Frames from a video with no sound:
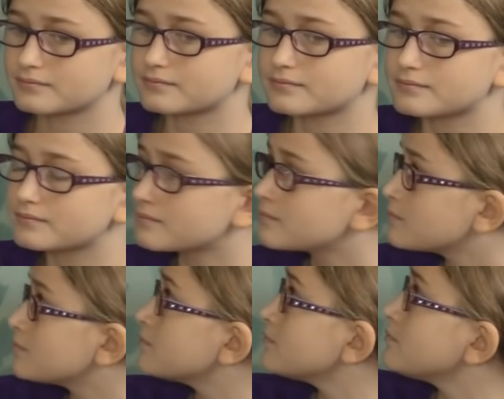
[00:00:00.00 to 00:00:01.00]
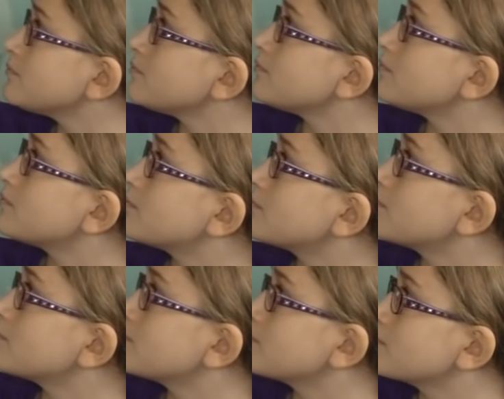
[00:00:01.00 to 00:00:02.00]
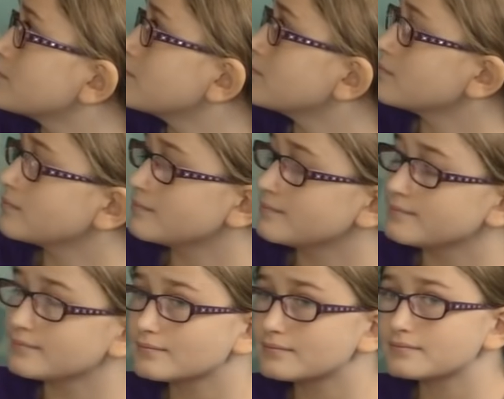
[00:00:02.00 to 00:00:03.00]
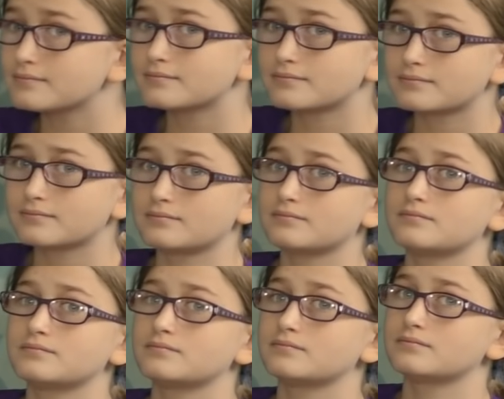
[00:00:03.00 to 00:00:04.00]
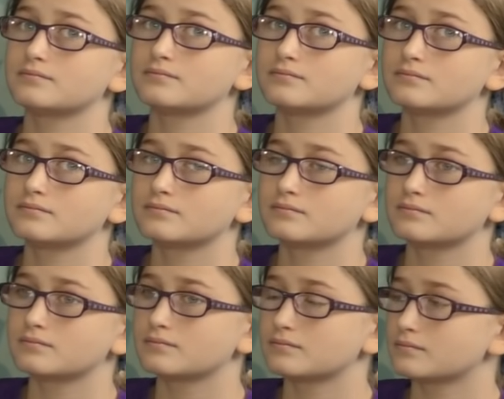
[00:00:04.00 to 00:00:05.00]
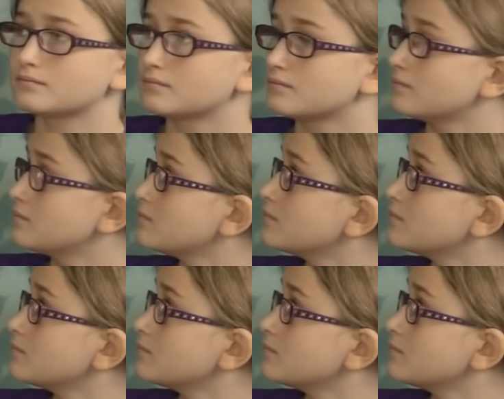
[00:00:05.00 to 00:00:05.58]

This person isn't speaking.